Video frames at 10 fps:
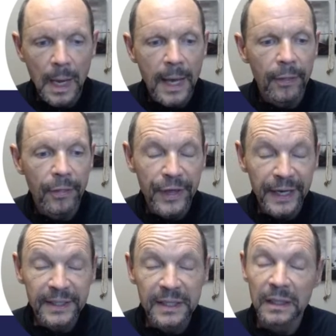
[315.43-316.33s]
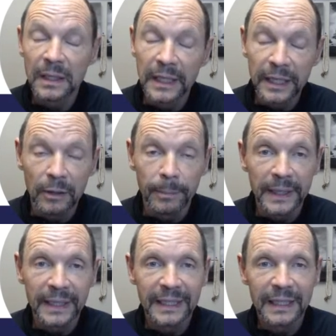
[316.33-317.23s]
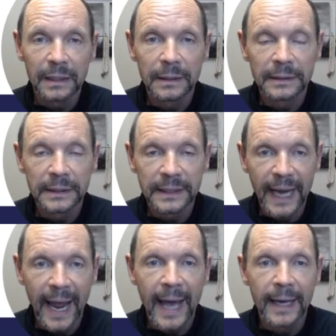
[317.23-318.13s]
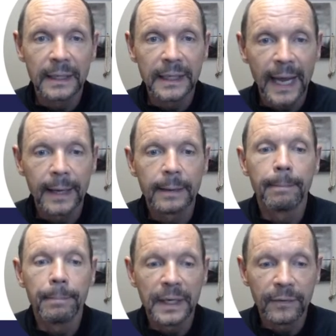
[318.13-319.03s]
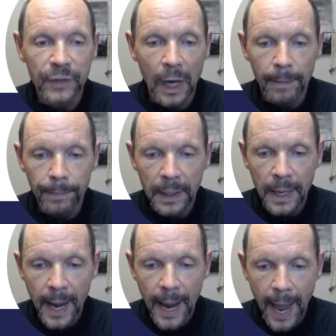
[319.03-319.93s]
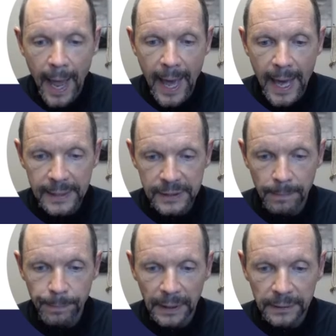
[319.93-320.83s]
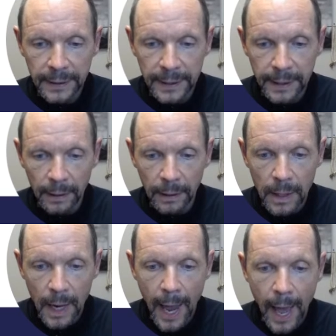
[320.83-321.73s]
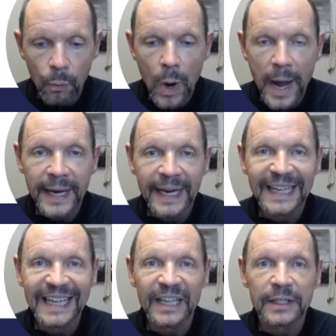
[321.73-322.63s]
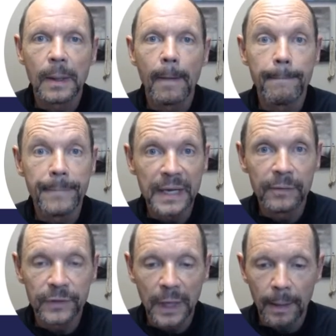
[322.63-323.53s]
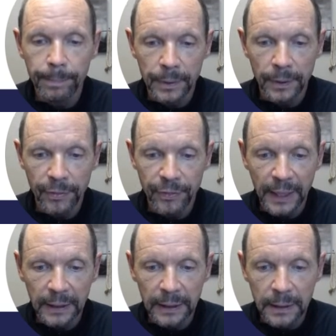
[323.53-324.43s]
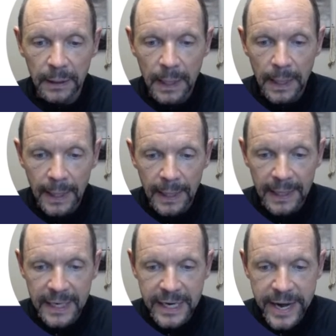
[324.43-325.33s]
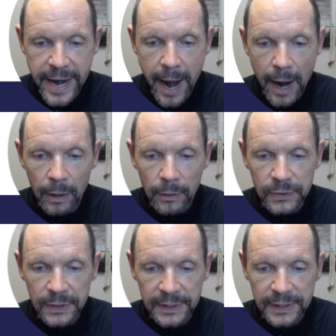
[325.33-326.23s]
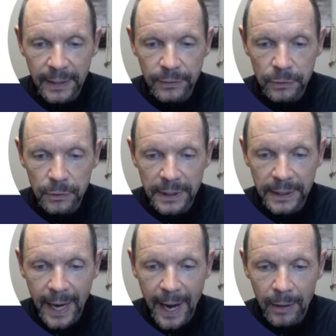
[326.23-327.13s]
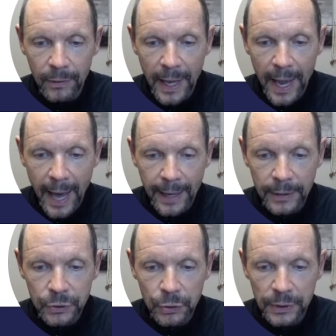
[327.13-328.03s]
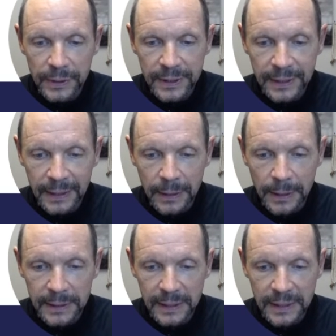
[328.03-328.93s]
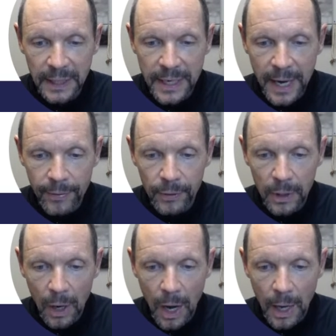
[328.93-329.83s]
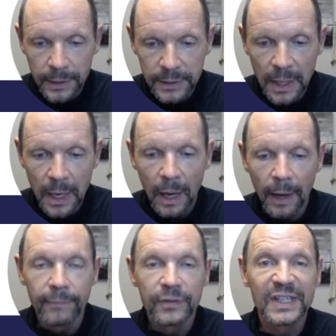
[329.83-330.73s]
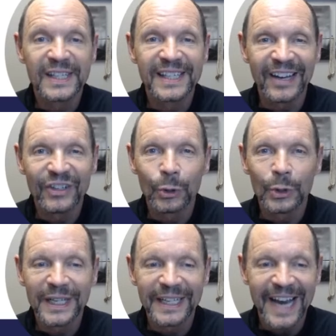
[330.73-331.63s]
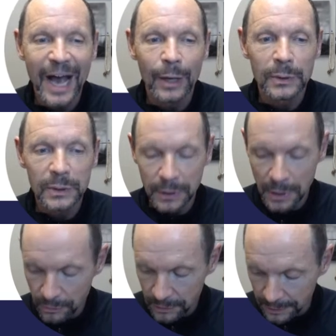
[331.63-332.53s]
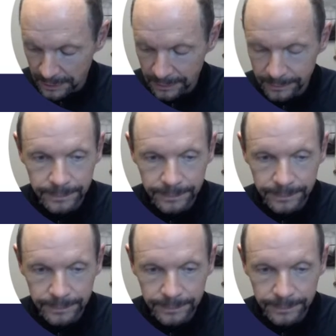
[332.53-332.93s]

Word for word: This ligament can get beefed up as depicted here. And when it gets beefed up or thickened, it narrows the central canal. And as you can see, this is another cause of central canal stenosis.